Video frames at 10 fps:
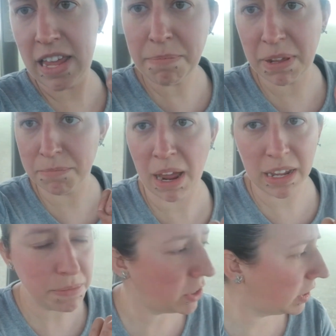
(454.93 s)
inhibit my
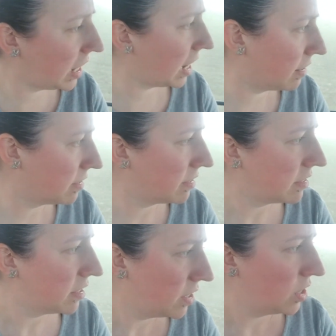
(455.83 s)
ability
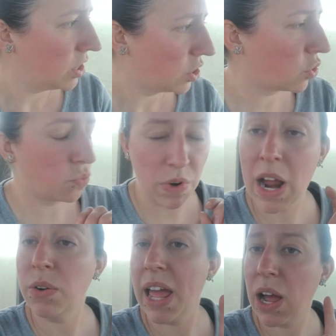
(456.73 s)
to
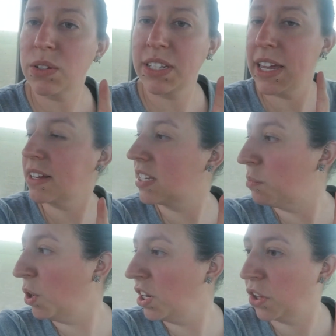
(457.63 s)
roundhouse kick
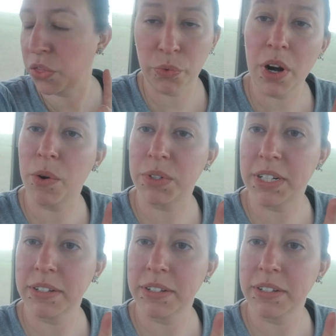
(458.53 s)
someone in the throat